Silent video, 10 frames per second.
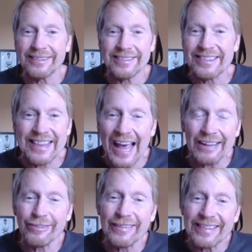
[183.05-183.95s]

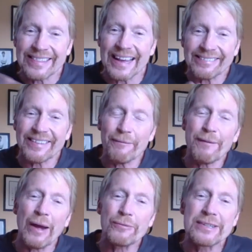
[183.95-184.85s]
that's the
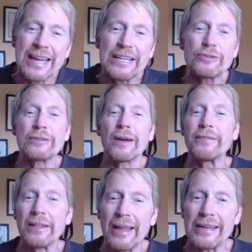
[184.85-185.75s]
foundation of
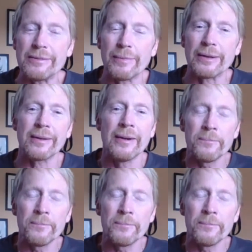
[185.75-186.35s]
enlightenment.